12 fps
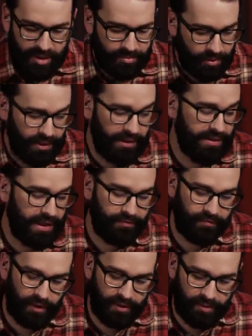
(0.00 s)
But really, that
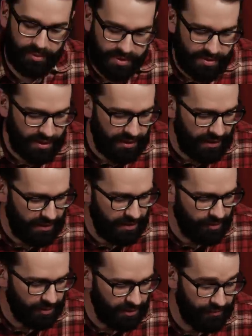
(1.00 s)
photo is, uh, I
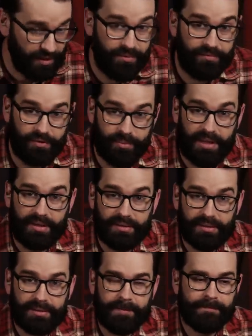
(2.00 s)
think it will live in infamy.
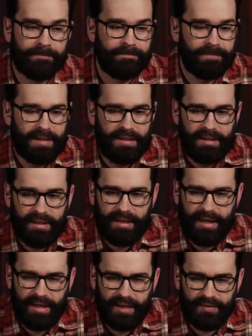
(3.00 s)

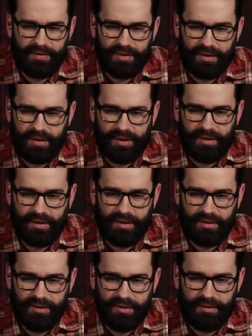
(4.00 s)
And it,
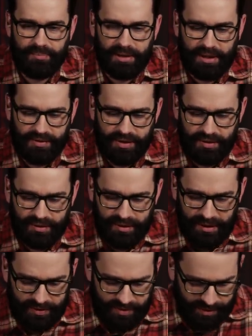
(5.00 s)
it because it,
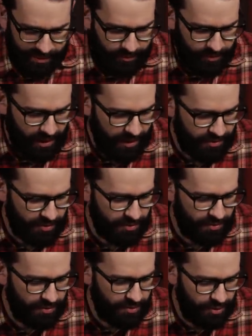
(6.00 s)
it
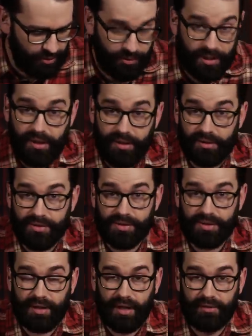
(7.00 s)
summarizes two
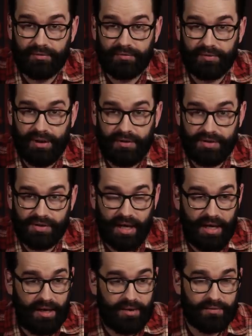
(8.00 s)
years of
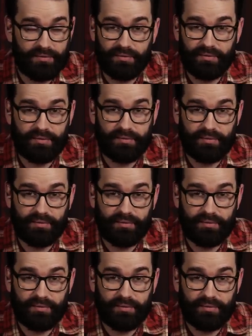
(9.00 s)
insane,